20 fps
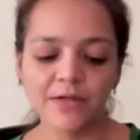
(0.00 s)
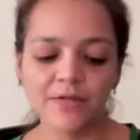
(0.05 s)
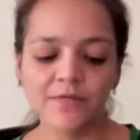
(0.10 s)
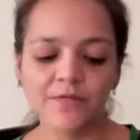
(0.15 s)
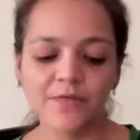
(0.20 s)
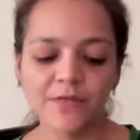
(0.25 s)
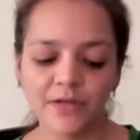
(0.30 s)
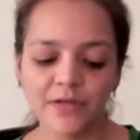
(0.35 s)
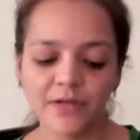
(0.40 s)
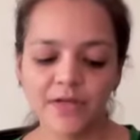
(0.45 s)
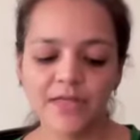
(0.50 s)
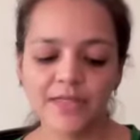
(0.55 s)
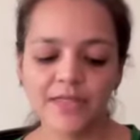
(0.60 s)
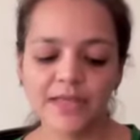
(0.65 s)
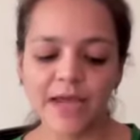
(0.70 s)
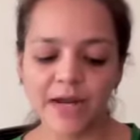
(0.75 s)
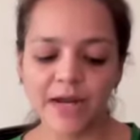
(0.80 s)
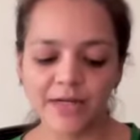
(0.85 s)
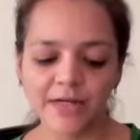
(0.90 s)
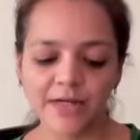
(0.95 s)
a fearless
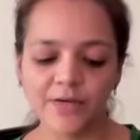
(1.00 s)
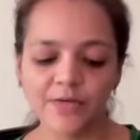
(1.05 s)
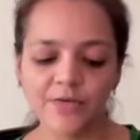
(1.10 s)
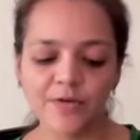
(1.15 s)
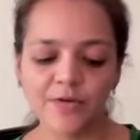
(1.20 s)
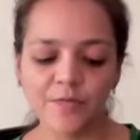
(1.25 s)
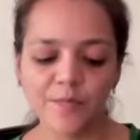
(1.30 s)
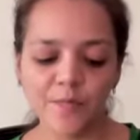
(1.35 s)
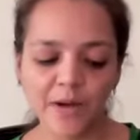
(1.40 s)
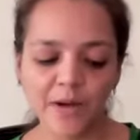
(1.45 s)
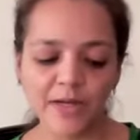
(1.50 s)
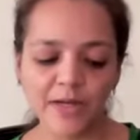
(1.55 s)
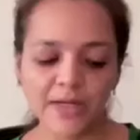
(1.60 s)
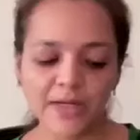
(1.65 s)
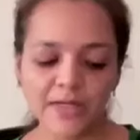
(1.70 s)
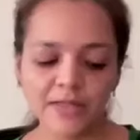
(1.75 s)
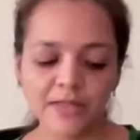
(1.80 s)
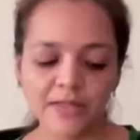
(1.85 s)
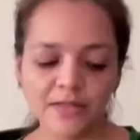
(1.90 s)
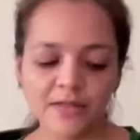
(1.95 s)
attitude of
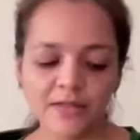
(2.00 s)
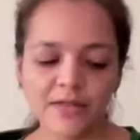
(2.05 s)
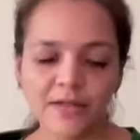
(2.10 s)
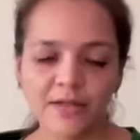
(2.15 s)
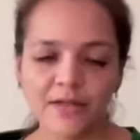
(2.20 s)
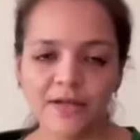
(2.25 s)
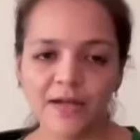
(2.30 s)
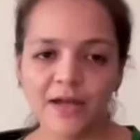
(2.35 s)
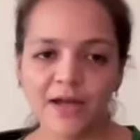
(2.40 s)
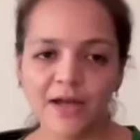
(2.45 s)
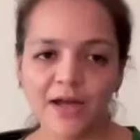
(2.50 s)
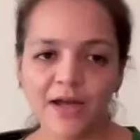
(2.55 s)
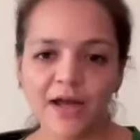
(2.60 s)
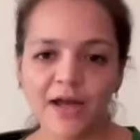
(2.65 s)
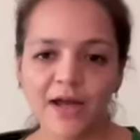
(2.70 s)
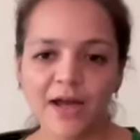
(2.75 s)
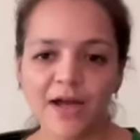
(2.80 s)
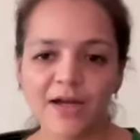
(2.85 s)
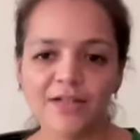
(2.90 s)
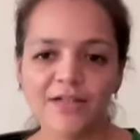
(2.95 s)
mind
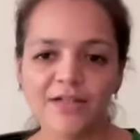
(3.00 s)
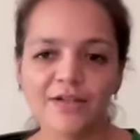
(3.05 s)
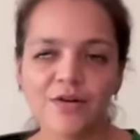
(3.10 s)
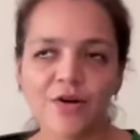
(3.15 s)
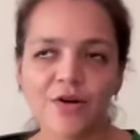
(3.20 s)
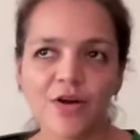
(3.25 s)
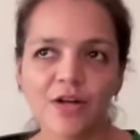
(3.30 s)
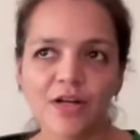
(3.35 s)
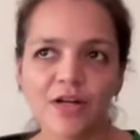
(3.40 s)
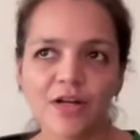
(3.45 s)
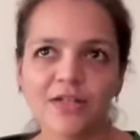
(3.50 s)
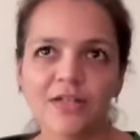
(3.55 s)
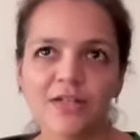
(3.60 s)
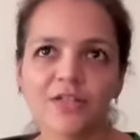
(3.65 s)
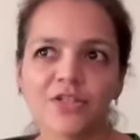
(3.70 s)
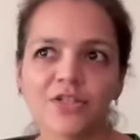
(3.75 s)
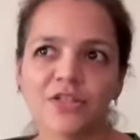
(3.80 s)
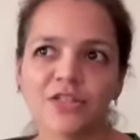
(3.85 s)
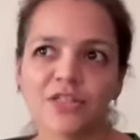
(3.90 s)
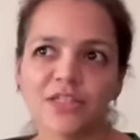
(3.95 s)
under all
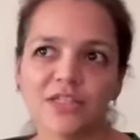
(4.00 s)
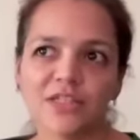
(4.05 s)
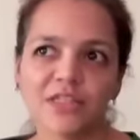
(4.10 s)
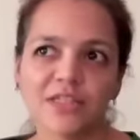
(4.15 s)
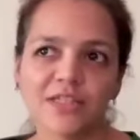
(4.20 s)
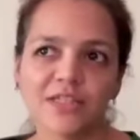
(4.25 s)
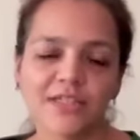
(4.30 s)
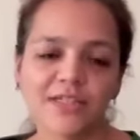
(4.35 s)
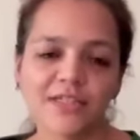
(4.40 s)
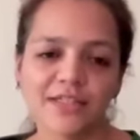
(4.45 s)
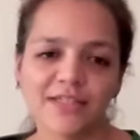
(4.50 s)
conditions.